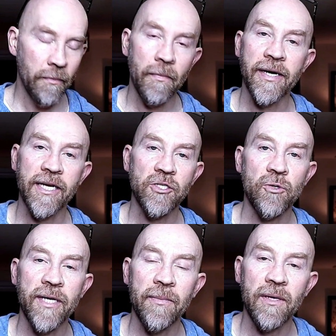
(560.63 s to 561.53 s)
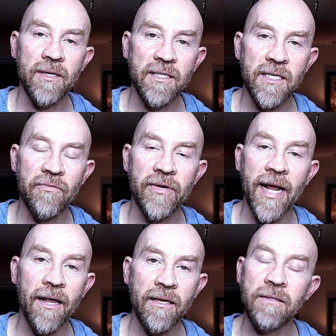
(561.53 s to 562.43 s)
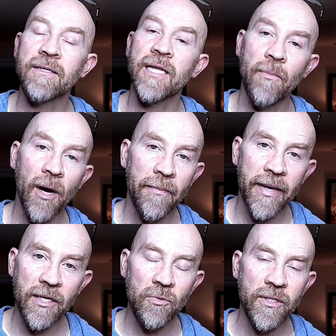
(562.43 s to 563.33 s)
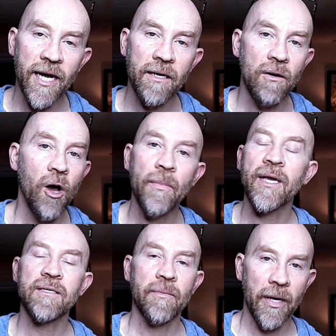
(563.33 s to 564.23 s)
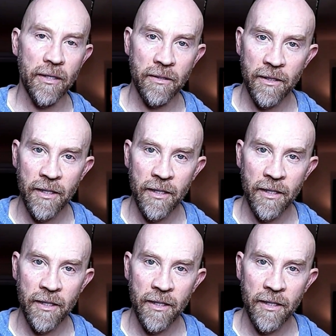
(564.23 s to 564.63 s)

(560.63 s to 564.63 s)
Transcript: My next door neighbor Lisa and Alan, they bought a Mainecoon cat all because of Buddy.